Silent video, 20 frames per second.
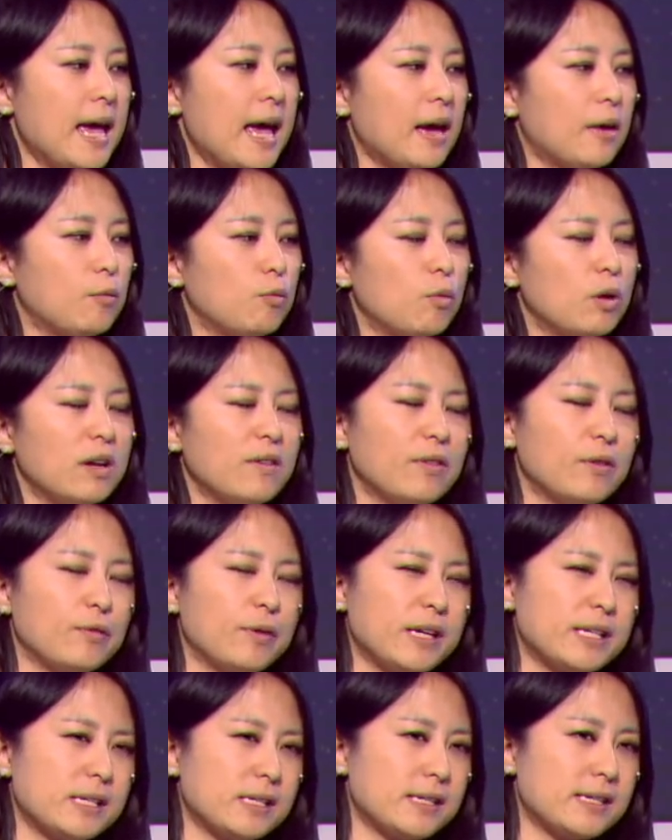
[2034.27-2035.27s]
And one of the
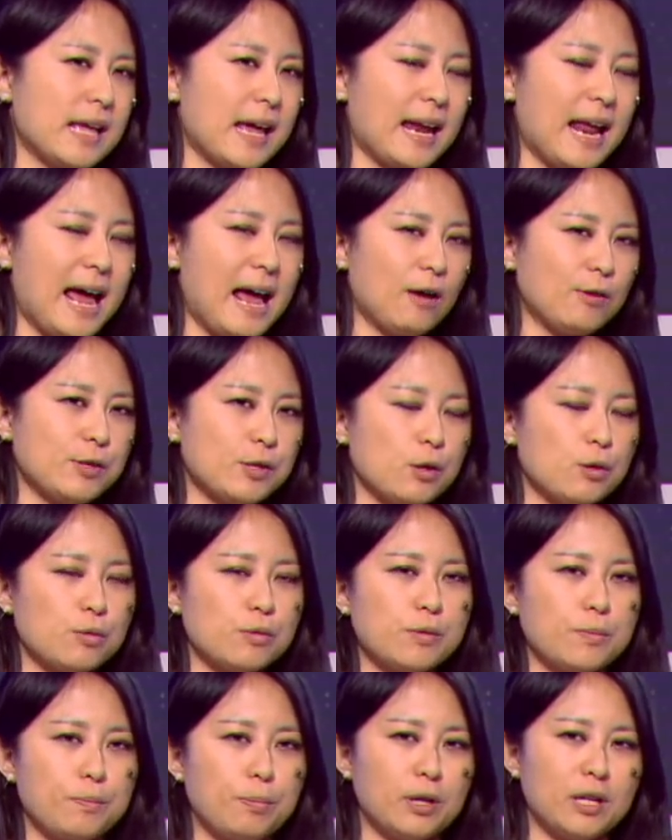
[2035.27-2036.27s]
reasons that
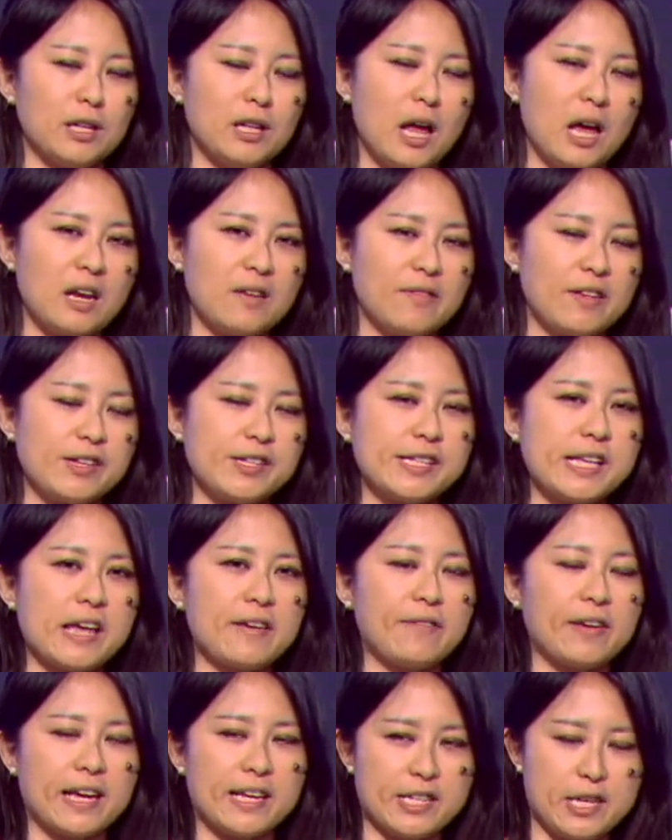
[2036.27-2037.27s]
households put a lot of their
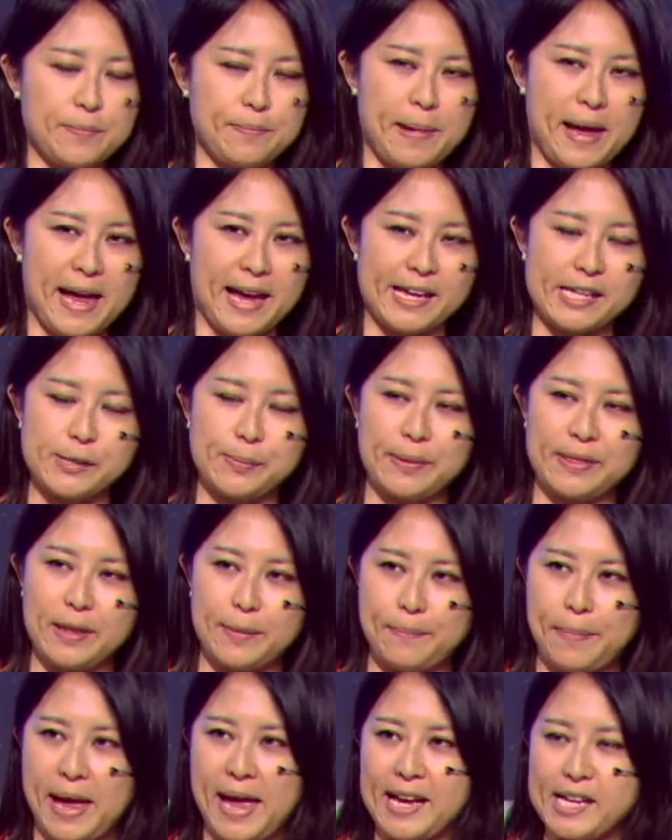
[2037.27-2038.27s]
saving into banks, but
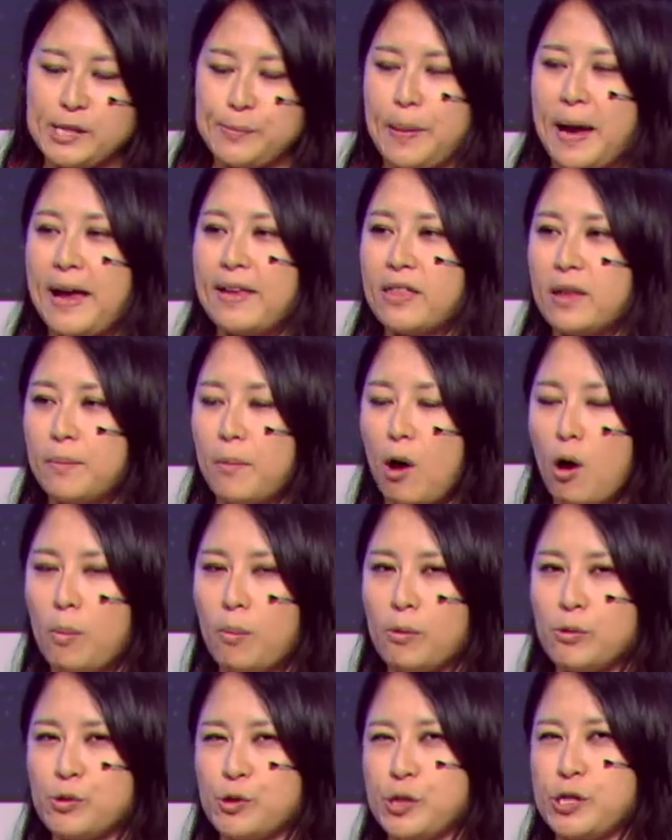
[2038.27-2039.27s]
the banks pay them
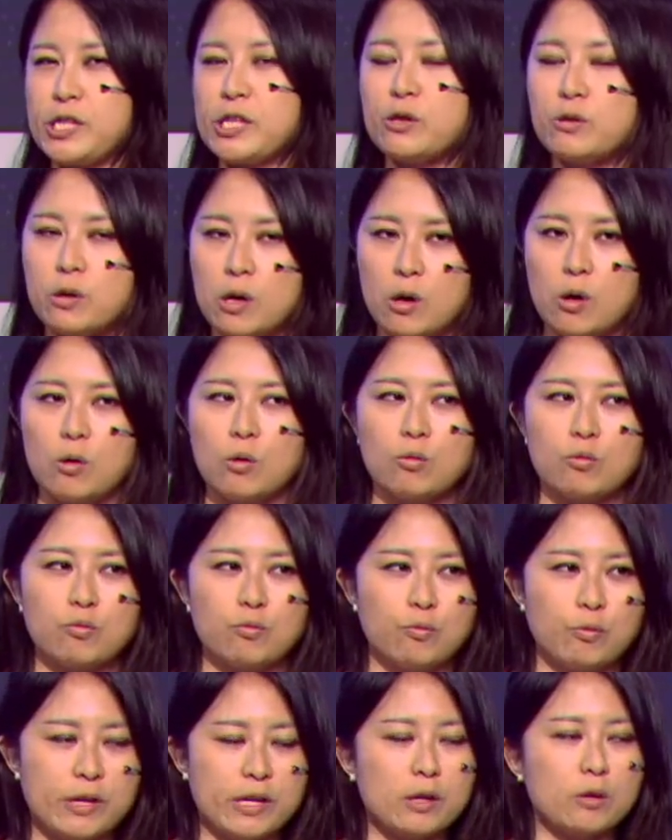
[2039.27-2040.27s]
almost zero
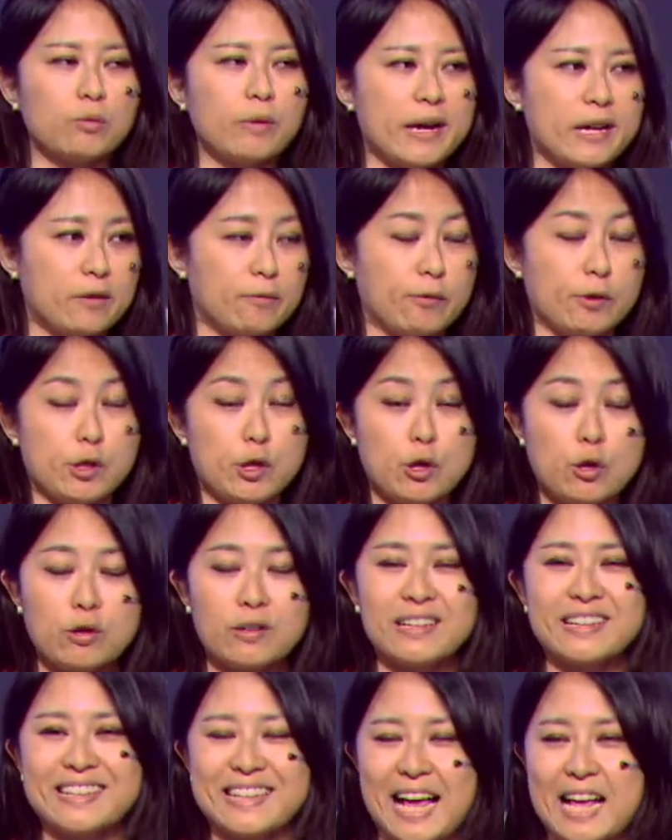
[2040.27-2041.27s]
real rate of
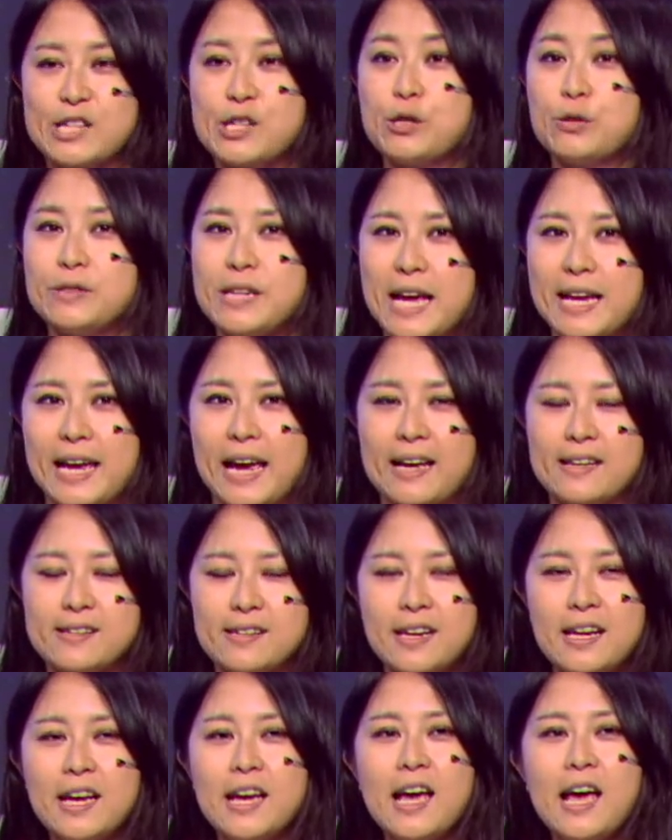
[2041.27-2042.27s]
return in the last 2
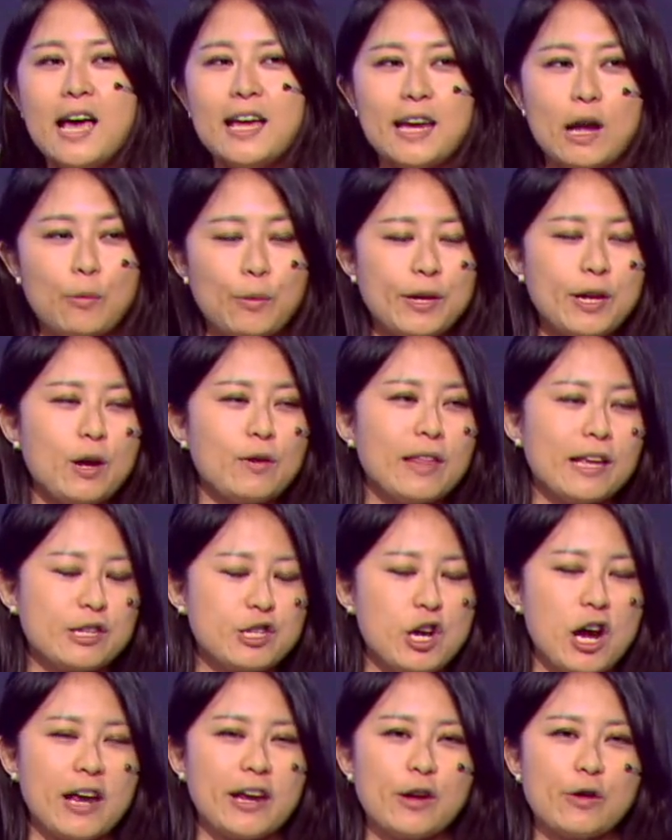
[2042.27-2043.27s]
decades. Now, we know that
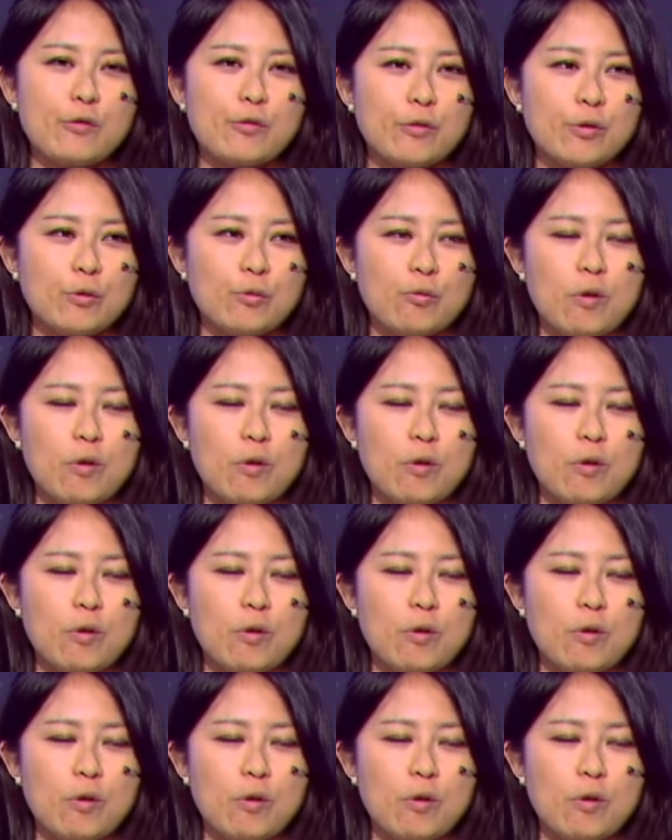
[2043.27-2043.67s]
China grew